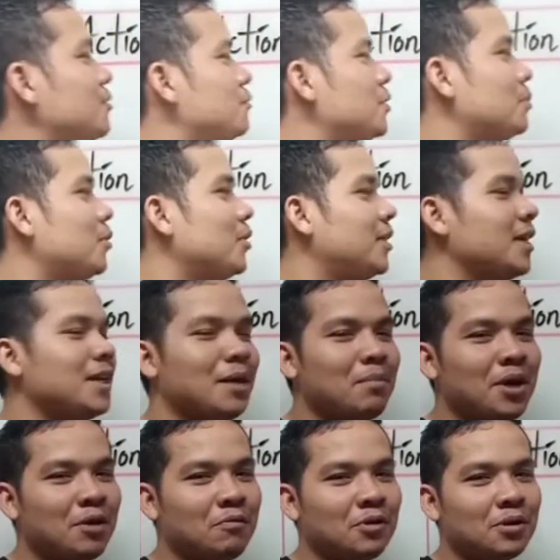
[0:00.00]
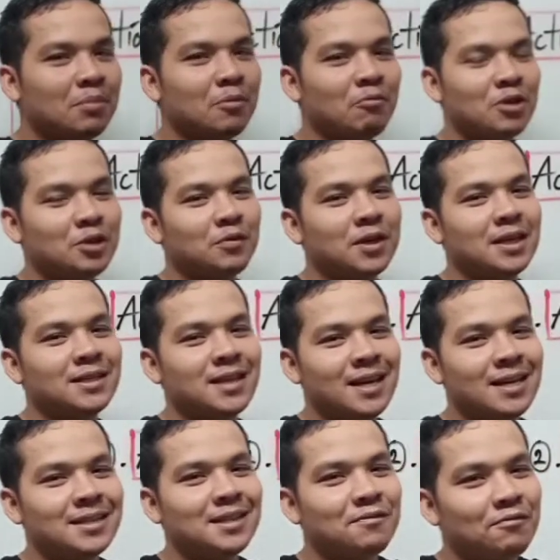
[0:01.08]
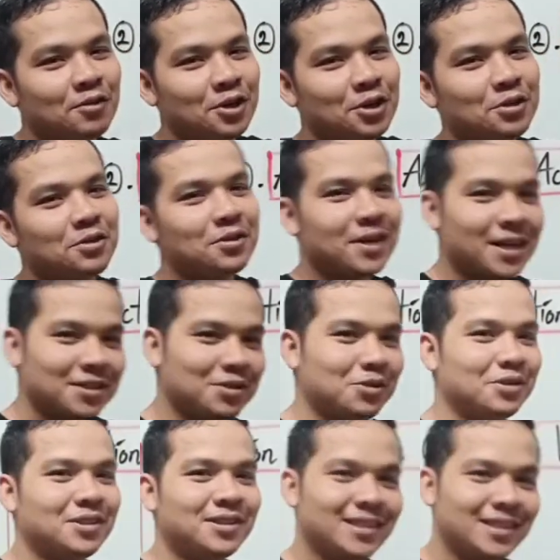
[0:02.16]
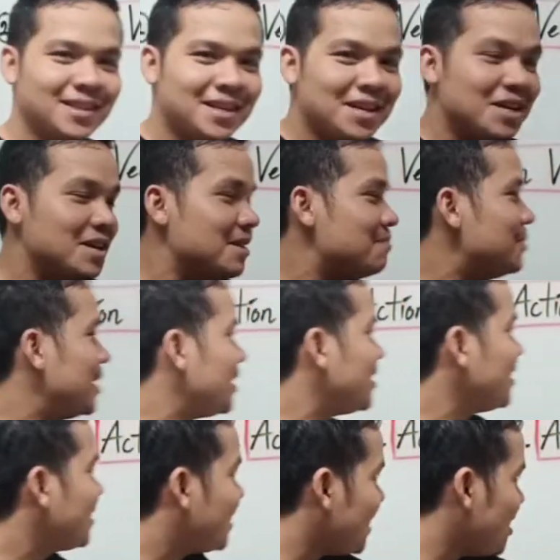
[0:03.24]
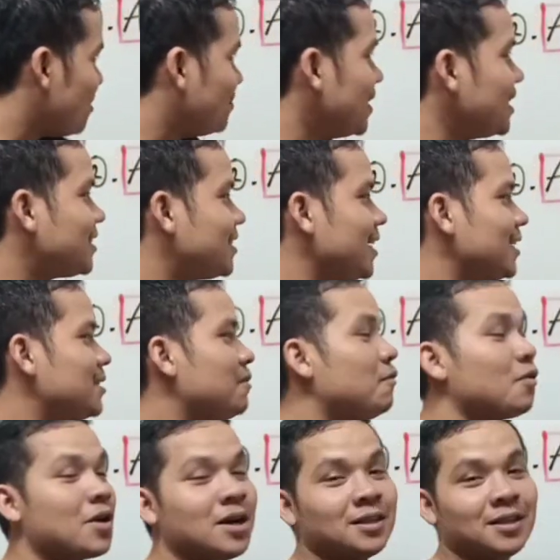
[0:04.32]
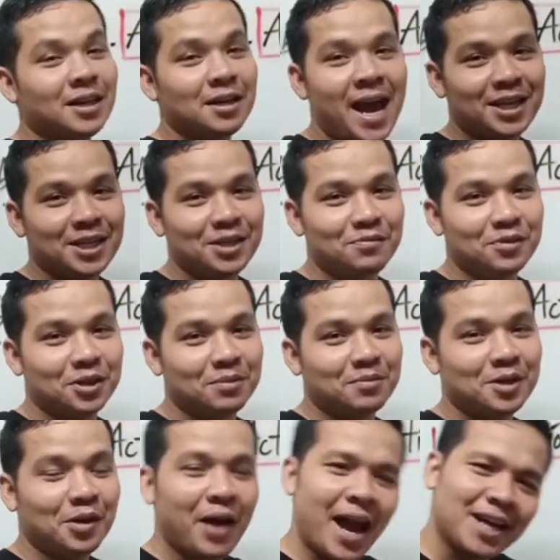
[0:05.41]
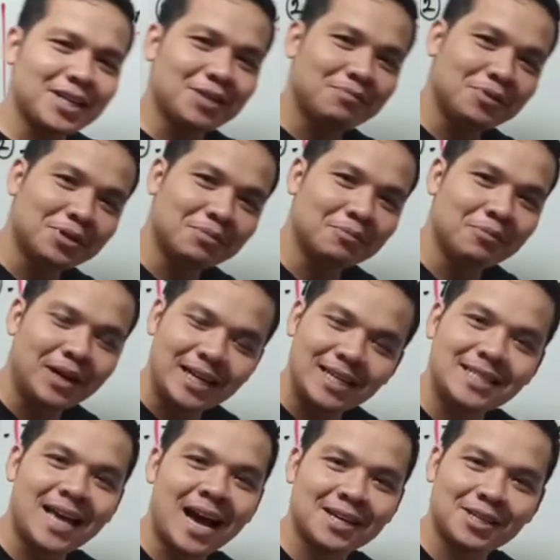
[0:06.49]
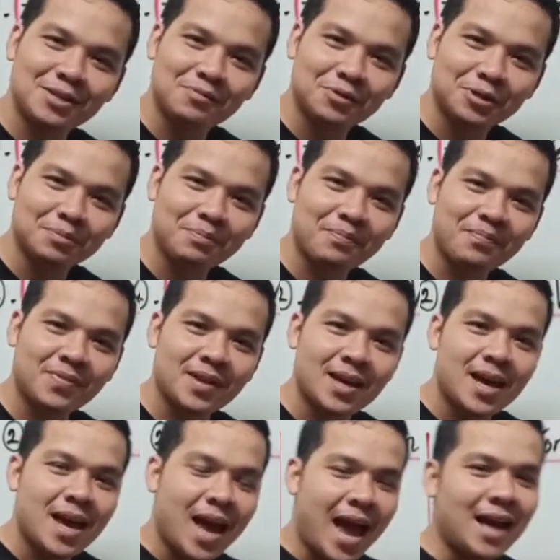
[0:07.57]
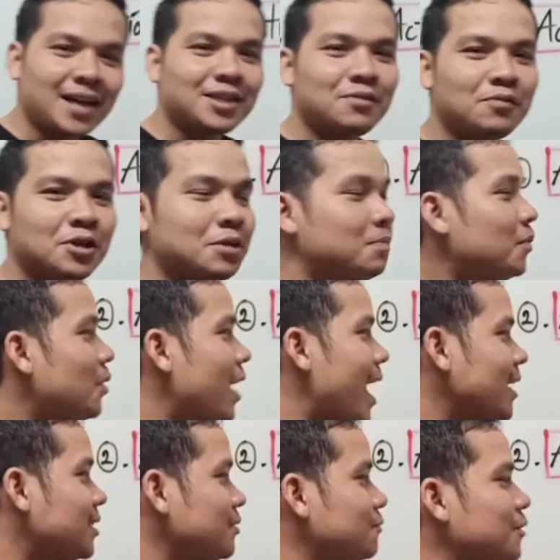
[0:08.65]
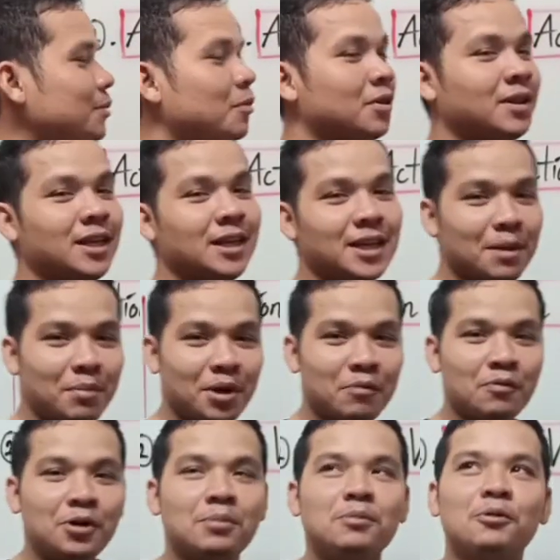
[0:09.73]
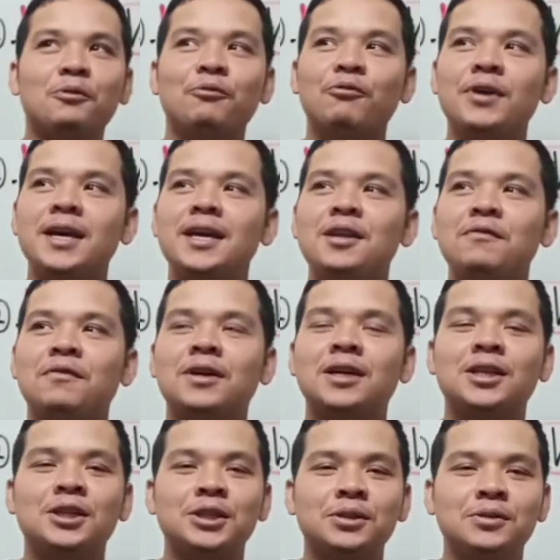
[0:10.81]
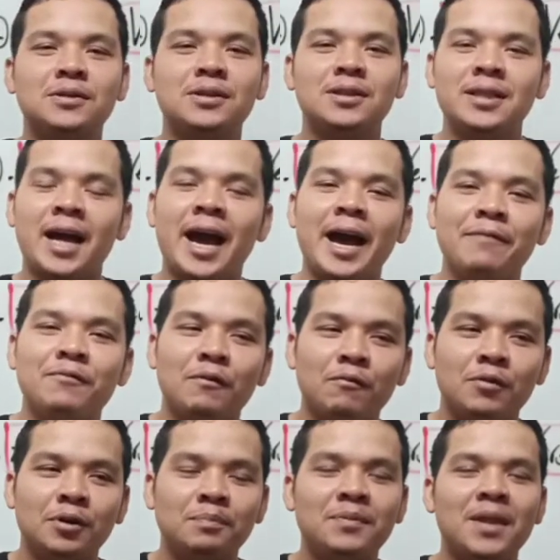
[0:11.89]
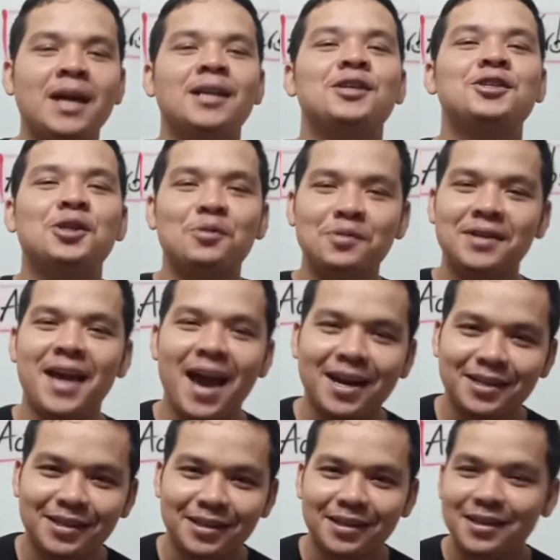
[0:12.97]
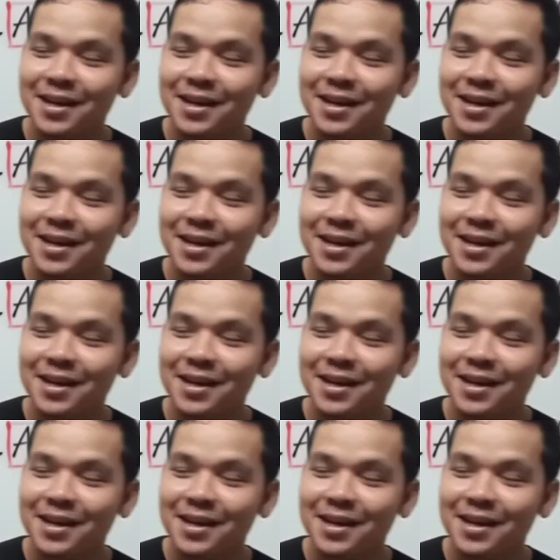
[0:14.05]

verb, or dynamic verb, which one is easy for you, you can call. But three of these just focus on action verb. You know, action verb. What is action verb? Action verb or active verb or dynamic verb, we refer to type of verb that show the action.